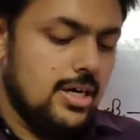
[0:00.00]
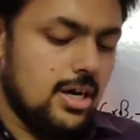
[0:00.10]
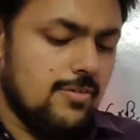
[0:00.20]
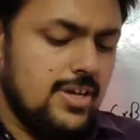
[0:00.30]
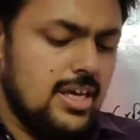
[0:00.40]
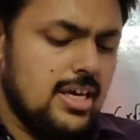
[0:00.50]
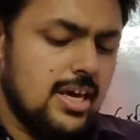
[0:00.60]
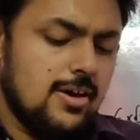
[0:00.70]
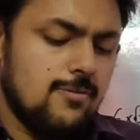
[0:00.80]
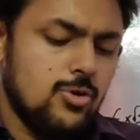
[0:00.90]
Ravi
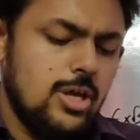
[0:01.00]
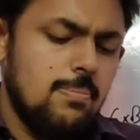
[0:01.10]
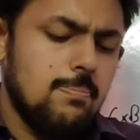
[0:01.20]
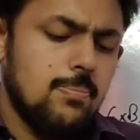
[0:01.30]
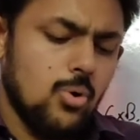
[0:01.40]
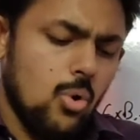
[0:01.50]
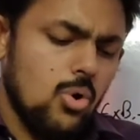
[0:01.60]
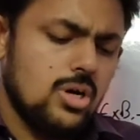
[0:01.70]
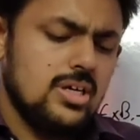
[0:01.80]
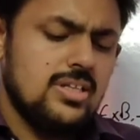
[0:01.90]
carefully
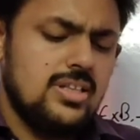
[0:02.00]
broke